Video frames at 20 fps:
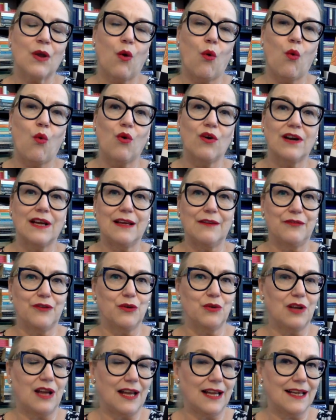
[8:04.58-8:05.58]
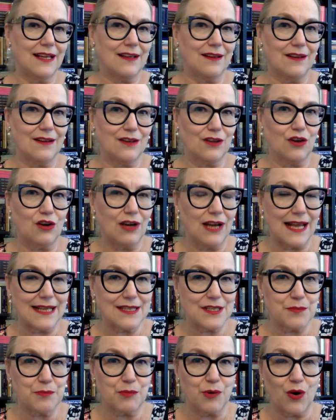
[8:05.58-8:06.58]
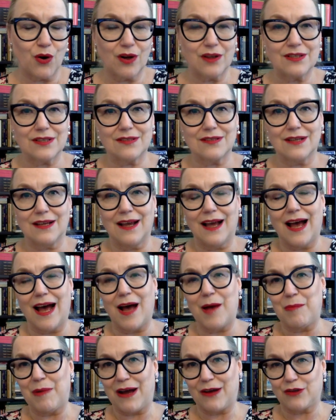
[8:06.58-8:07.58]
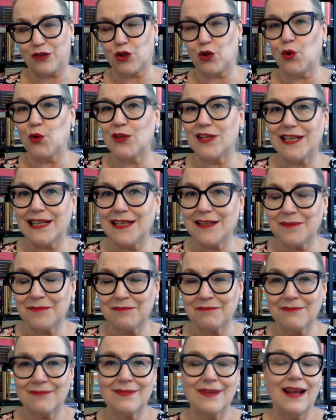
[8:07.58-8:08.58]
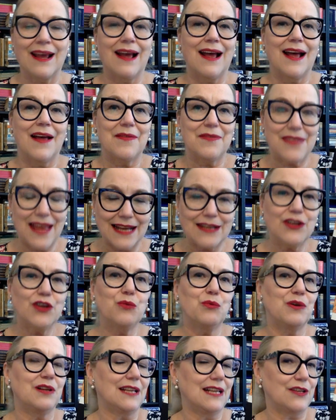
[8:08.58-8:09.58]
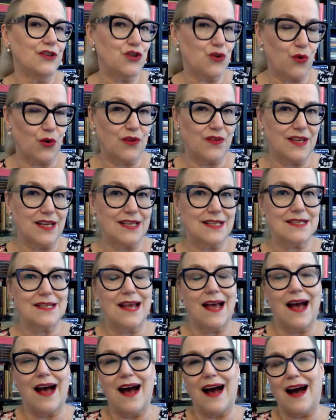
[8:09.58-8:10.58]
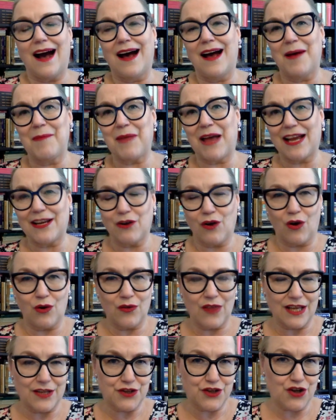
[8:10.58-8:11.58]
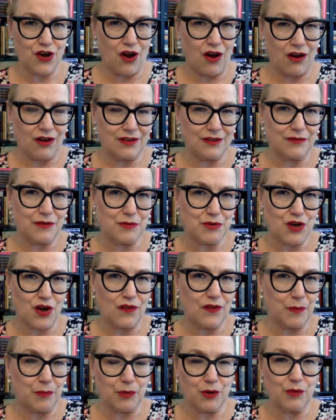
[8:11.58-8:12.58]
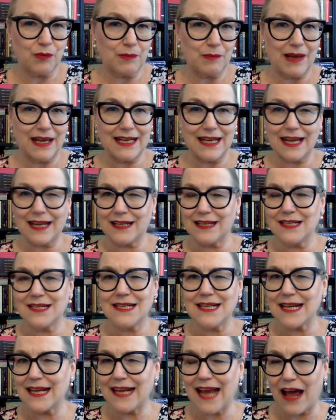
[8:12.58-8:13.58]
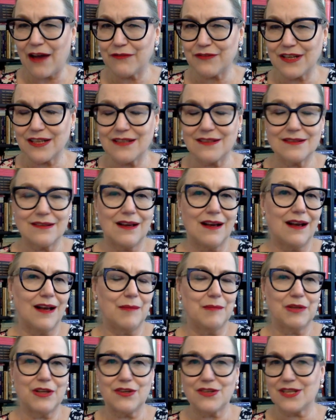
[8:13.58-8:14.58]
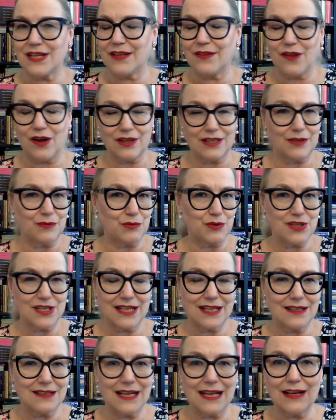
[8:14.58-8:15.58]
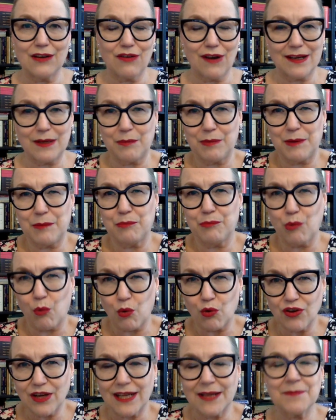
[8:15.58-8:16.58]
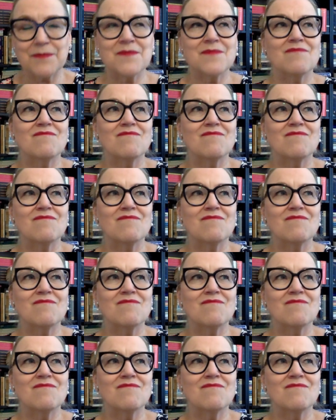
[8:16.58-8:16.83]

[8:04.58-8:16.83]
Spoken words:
or if you like Colette's books about Claudine, then you will enjoy this. I know that Sean from Sean the Book Maniac, he DNF'd it because he thought it was incredibly boring.